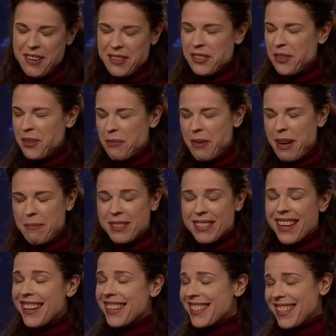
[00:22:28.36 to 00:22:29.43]
on your
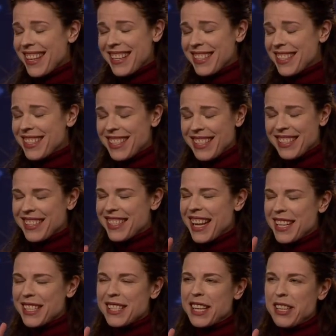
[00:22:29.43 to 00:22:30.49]
website it
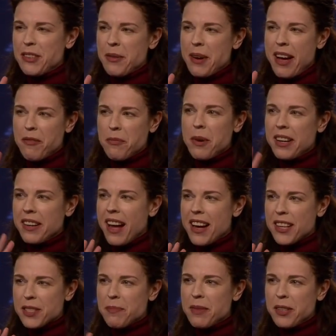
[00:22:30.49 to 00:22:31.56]
states that you have 1
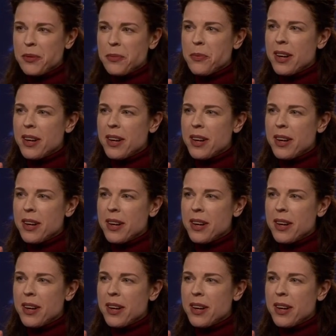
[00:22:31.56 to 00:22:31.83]
husband,